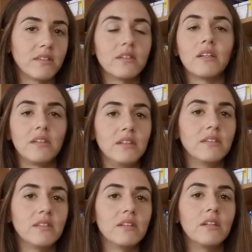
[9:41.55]
That is
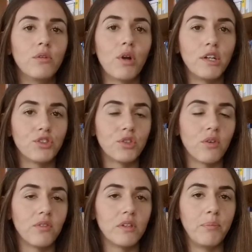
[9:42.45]
the duration
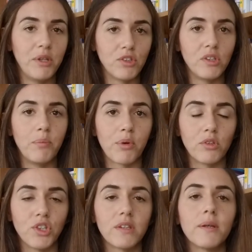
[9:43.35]
of the PhD
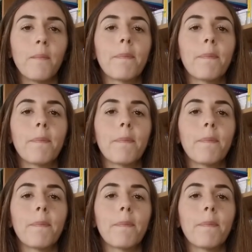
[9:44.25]
project.